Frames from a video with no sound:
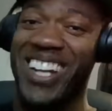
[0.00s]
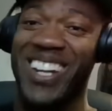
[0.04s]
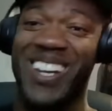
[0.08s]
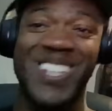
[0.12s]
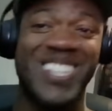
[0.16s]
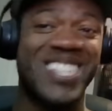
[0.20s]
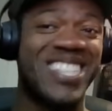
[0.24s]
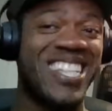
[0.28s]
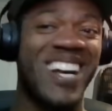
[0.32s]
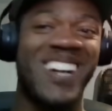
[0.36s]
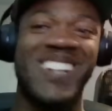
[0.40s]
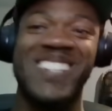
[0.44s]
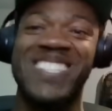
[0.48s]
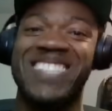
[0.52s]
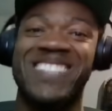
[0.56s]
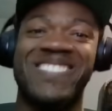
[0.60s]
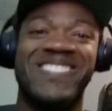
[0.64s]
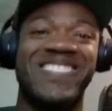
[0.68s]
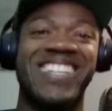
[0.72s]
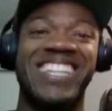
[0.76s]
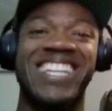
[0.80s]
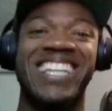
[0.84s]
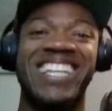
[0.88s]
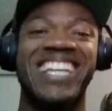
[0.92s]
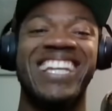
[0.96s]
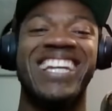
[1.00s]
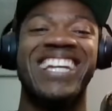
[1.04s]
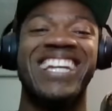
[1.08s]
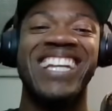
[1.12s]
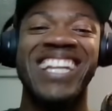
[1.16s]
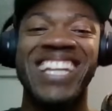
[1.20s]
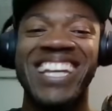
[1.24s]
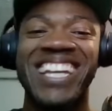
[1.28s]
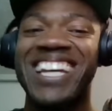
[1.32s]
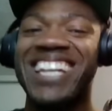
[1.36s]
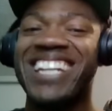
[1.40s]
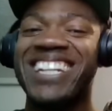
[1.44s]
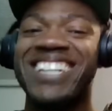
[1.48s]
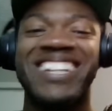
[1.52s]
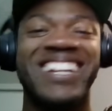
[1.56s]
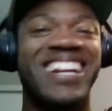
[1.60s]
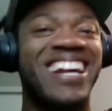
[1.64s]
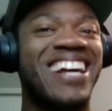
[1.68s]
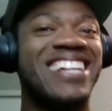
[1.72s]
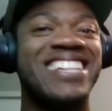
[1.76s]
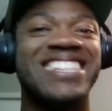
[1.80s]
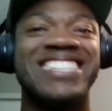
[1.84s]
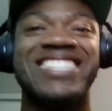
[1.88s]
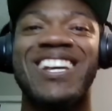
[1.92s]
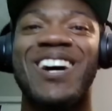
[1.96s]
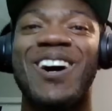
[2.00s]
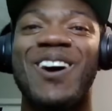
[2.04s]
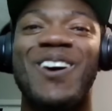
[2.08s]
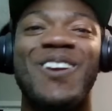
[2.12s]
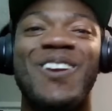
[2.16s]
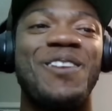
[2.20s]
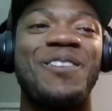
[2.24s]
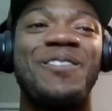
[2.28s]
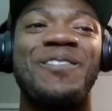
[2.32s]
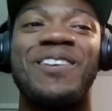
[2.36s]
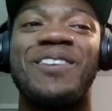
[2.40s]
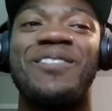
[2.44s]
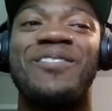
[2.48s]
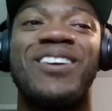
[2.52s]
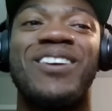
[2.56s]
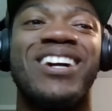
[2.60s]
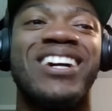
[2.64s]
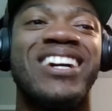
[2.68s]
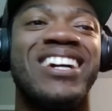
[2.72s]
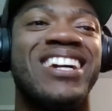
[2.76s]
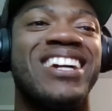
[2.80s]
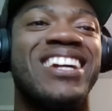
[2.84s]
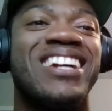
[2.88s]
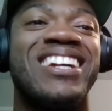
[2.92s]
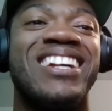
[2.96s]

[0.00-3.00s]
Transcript: Don't talk to me. Do not talk to me, bro.